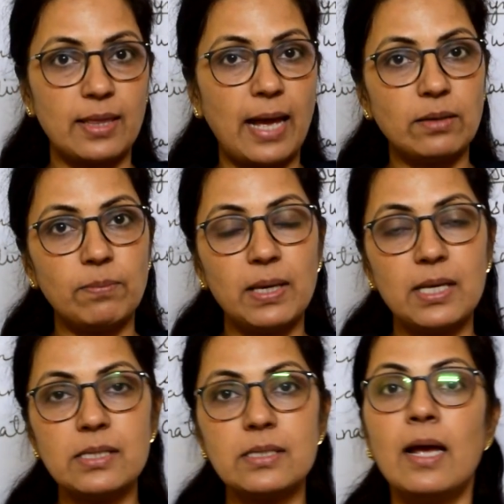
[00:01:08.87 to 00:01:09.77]
That
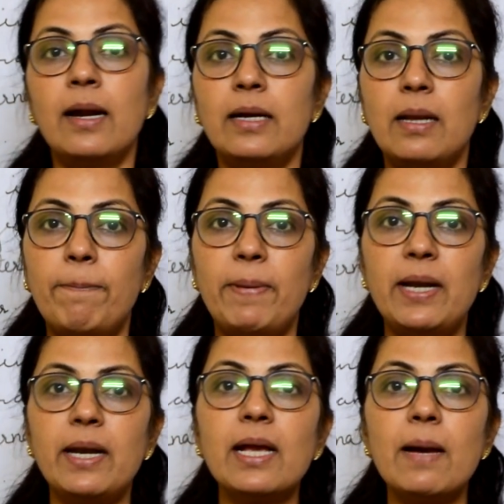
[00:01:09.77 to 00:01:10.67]
means
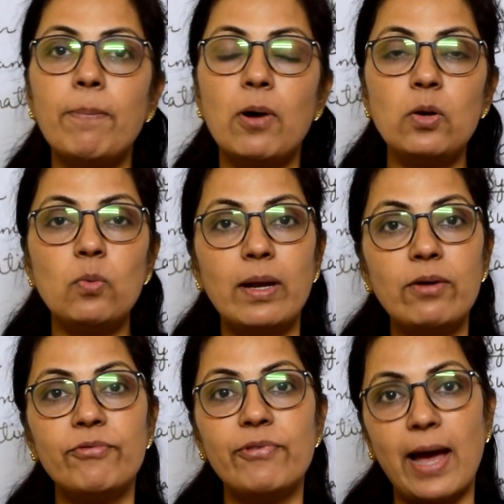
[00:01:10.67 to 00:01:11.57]
depending upon
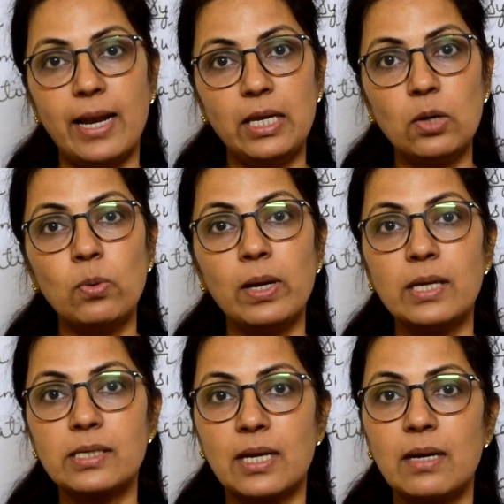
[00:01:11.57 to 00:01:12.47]
one value,
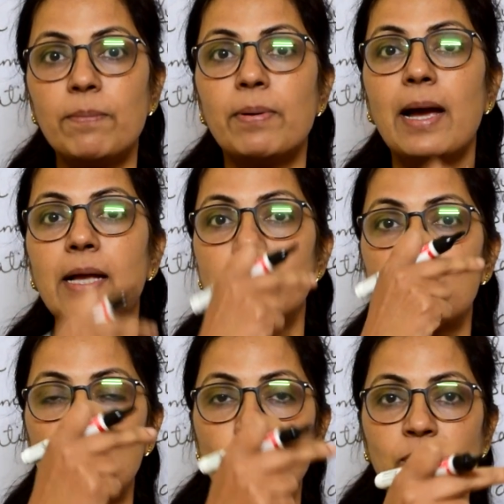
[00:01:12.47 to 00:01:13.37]
it can
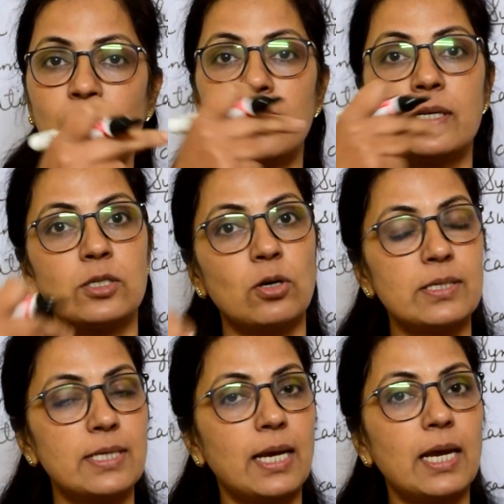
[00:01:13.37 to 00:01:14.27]
branch to first
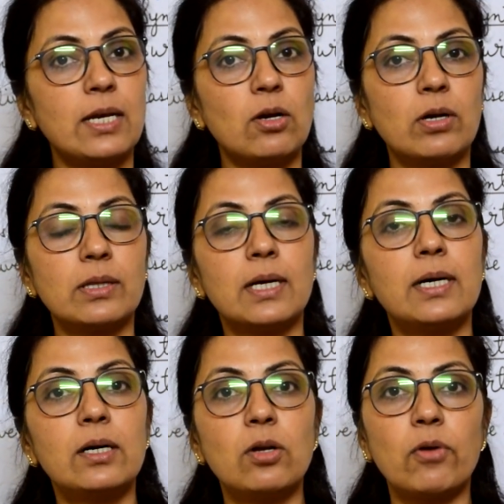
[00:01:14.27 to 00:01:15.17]
or second or
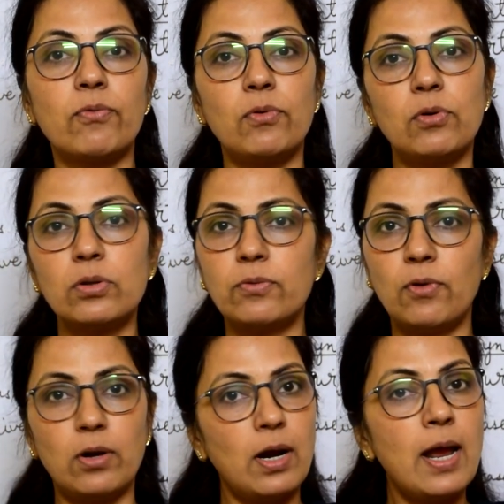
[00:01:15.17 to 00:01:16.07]
third or fourth
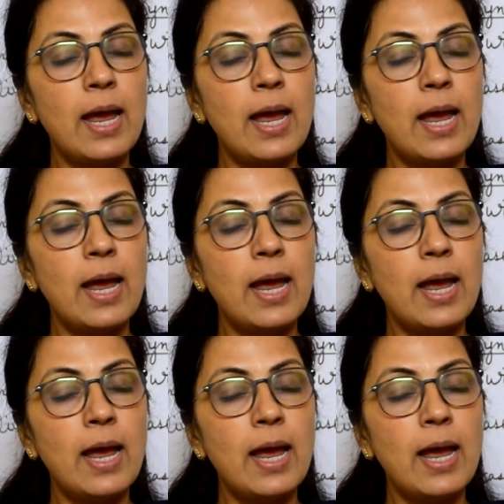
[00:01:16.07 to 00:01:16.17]
for